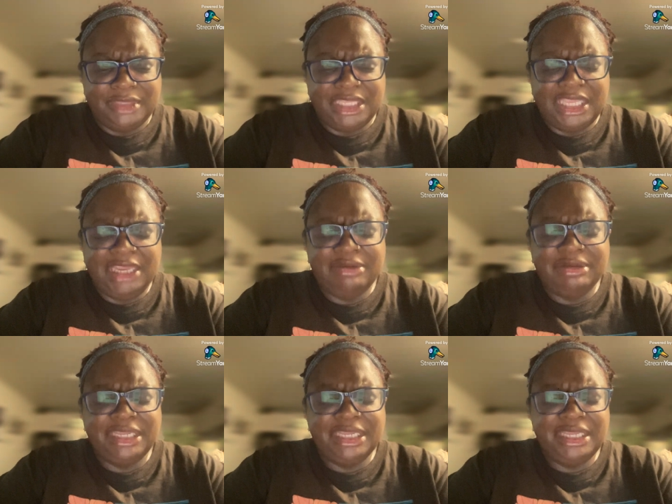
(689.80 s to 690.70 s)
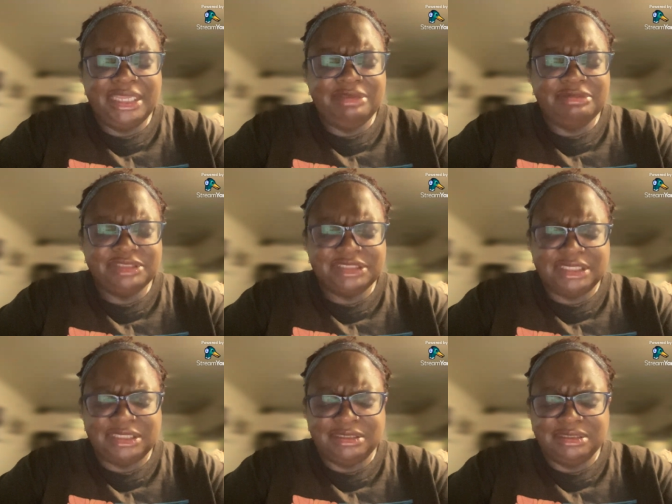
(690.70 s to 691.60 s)
Keri
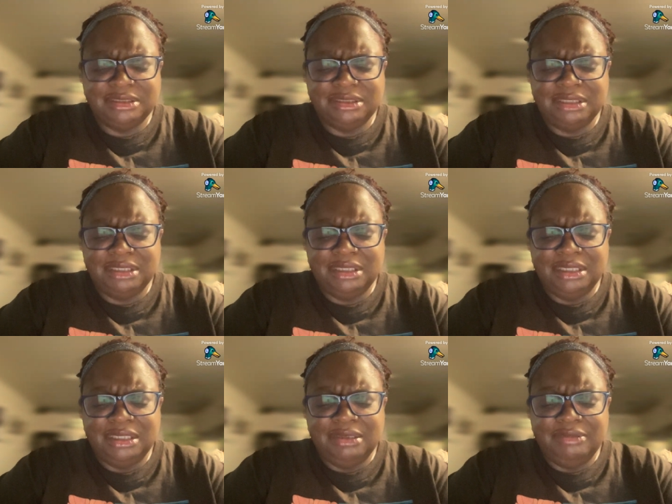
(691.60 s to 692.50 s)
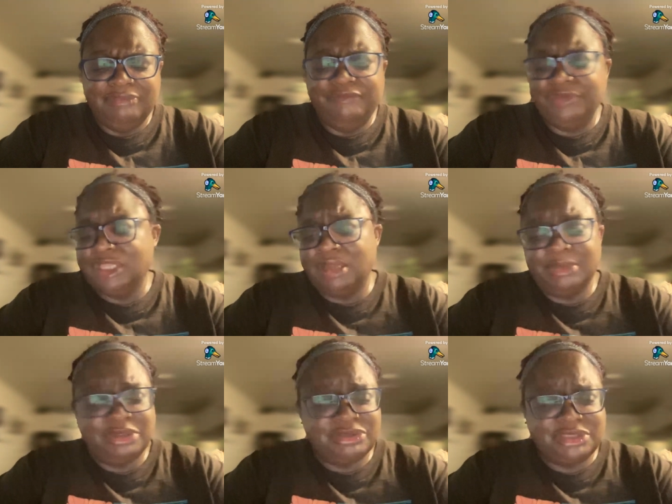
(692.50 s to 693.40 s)
Hilson,
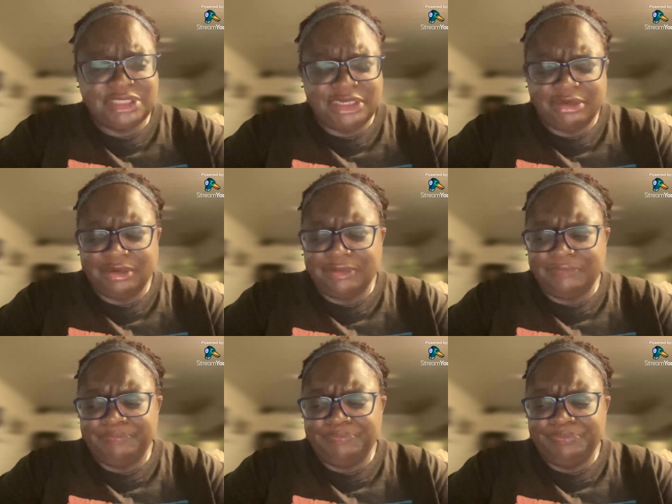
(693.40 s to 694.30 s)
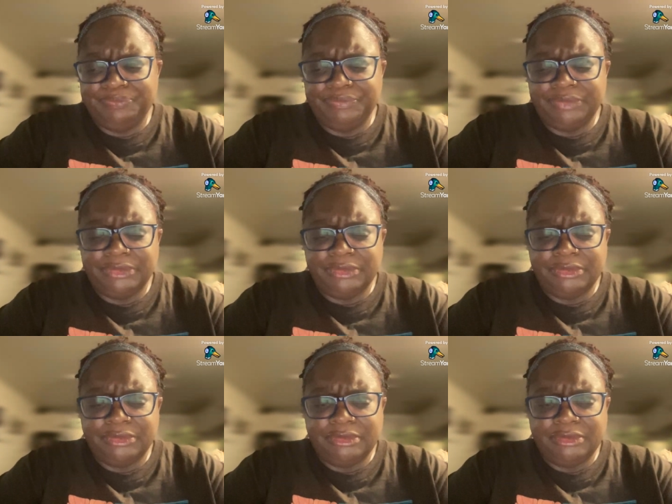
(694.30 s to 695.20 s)
phenomenal singer,
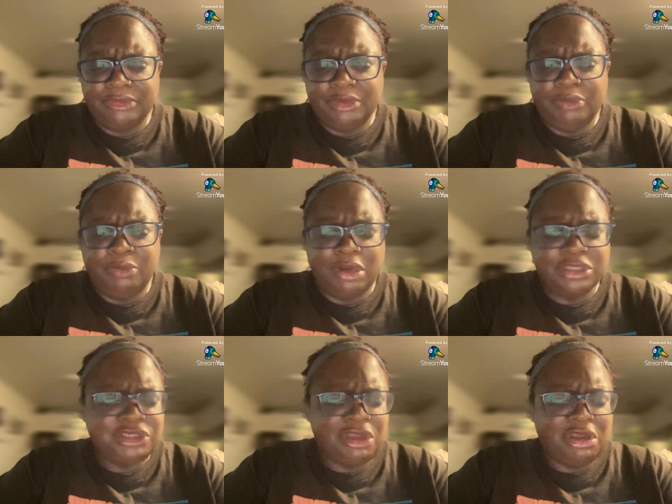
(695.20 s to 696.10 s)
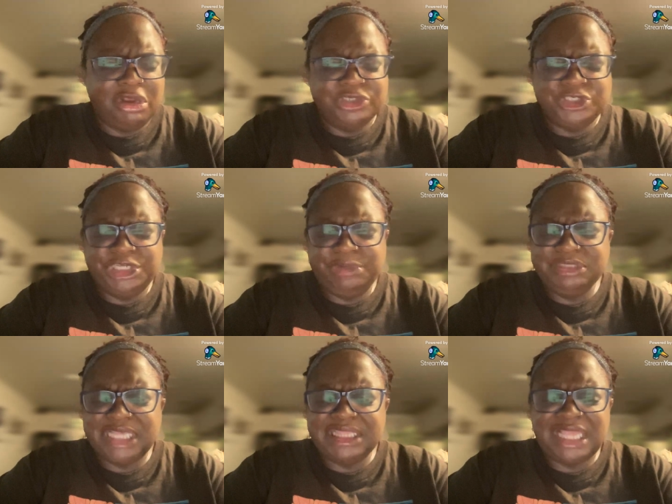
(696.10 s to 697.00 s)
worked hard. She
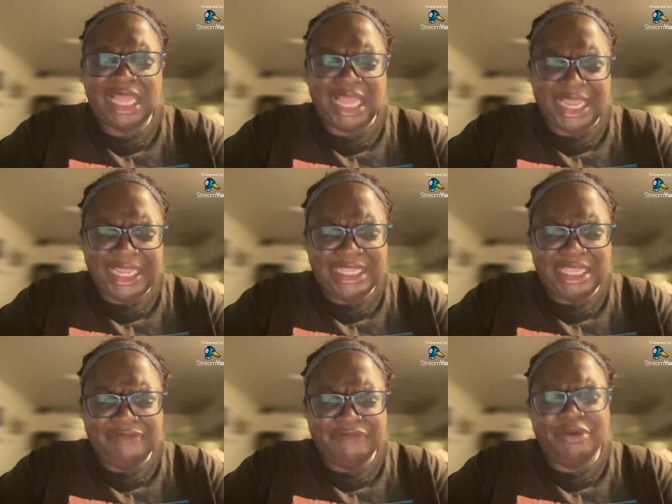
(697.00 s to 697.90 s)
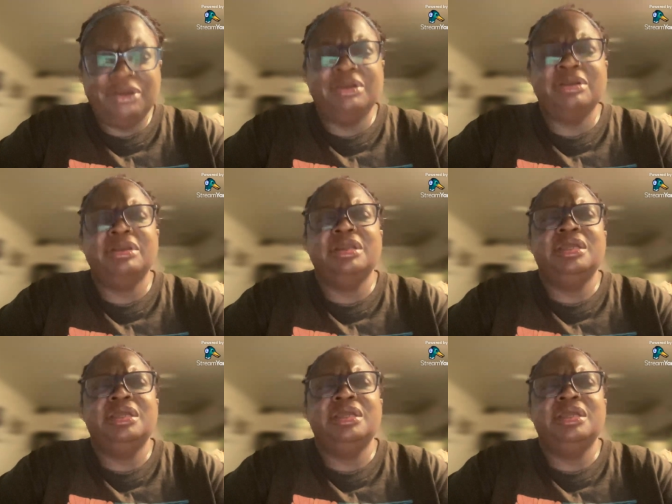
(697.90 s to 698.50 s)
was at the height of her